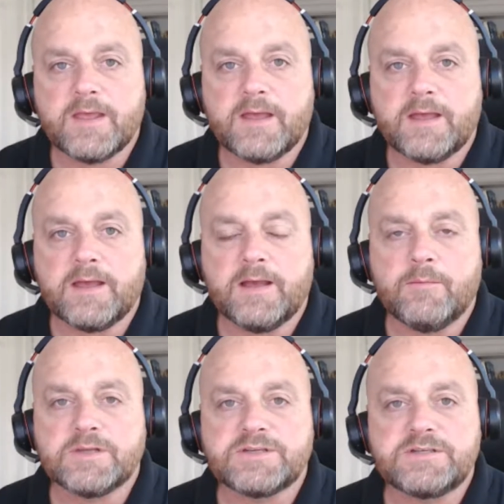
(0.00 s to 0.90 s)

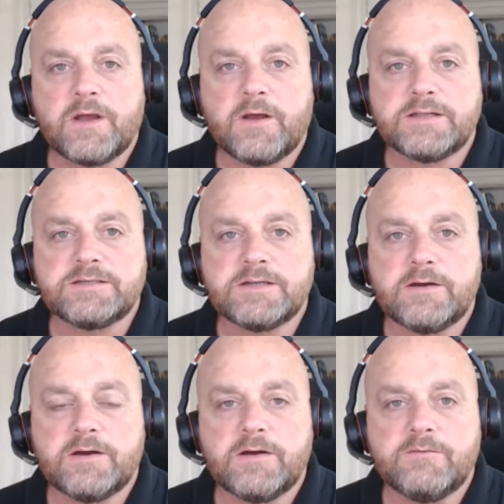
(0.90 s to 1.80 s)
We'll start
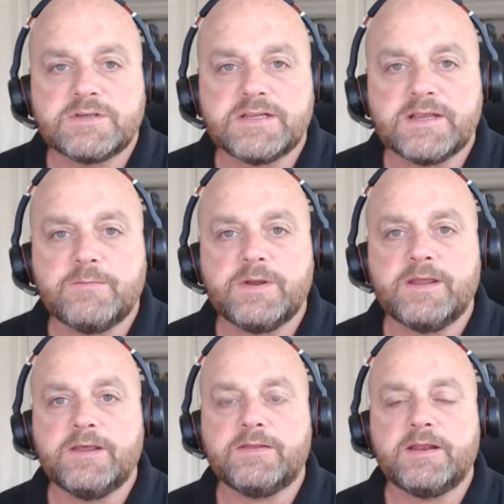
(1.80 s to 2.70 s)
obviously
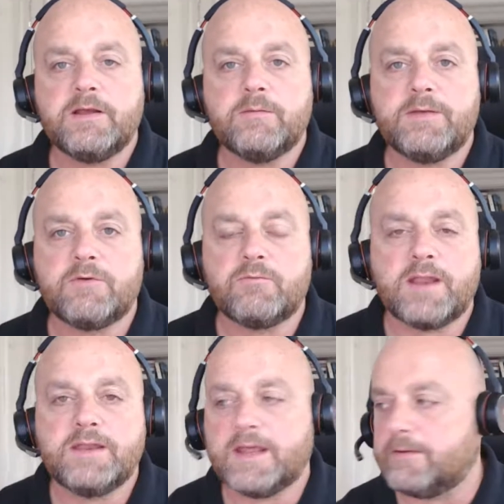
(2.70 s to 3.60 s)
with a little bit of a
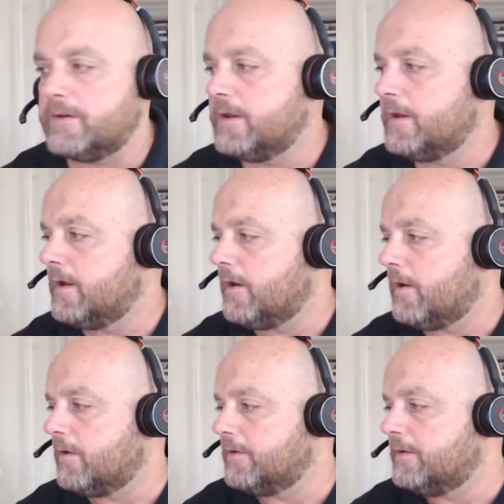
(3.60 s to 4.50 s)
rundown
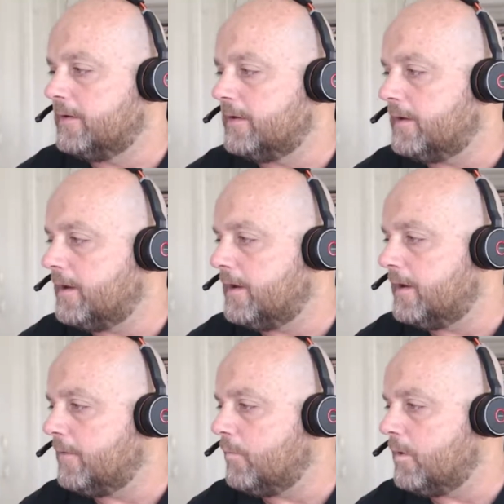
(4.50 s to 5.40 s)
on
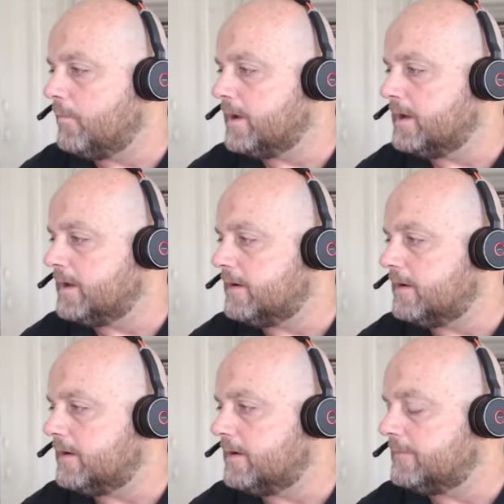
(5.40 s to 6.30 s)
what we
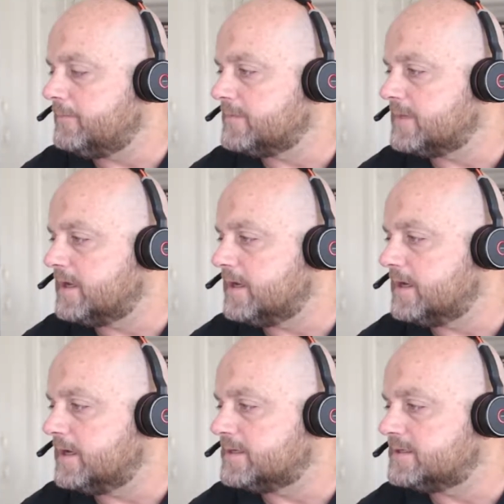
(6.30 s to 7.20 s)
are
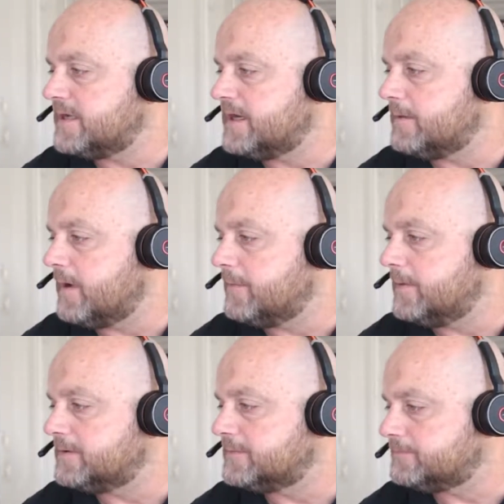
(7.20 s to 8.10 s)
seeing at the
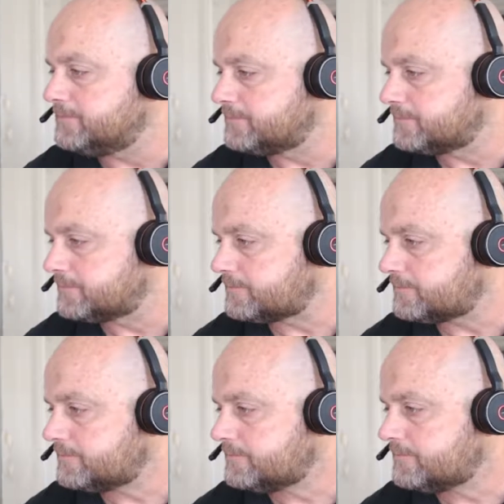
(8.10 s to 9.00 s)
moment.
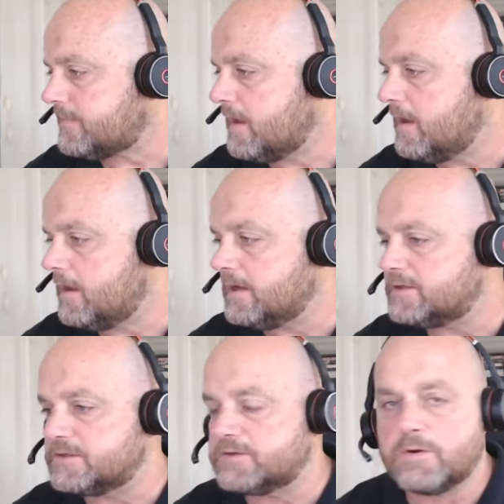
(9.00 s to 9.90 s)
Let's
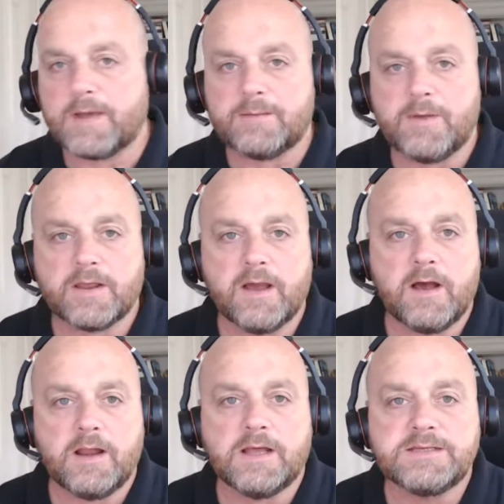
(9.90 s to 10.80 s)
just talk about the market
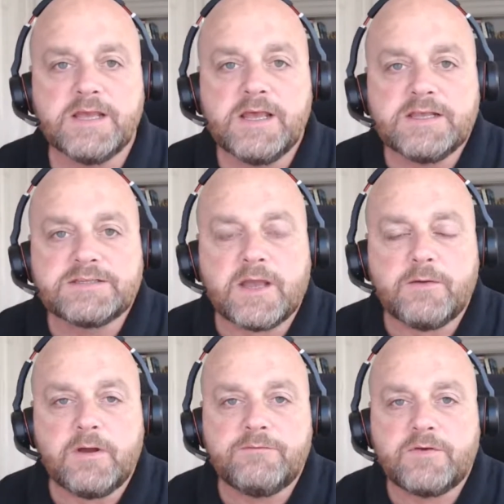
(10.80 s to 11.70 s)
highlights. So
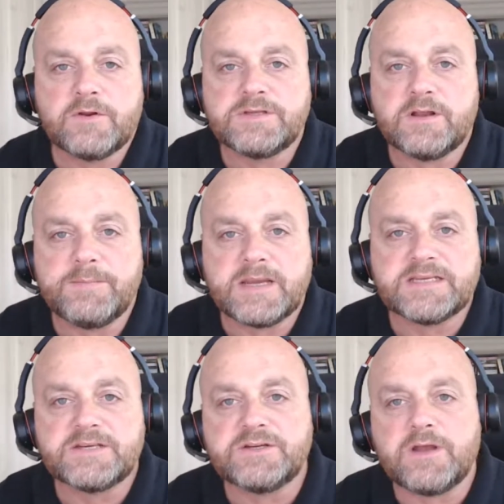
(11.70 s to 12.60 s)
a volatile mixed
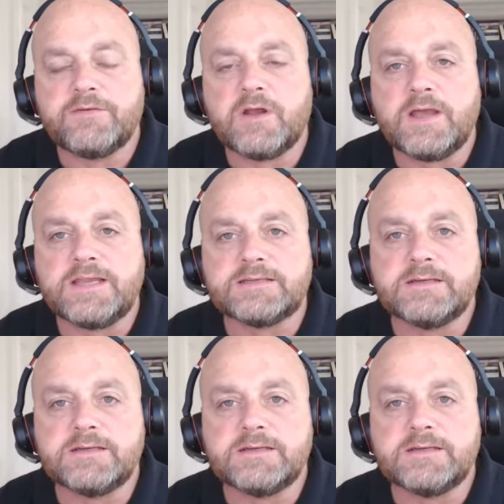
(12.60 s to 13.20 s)
session overnight.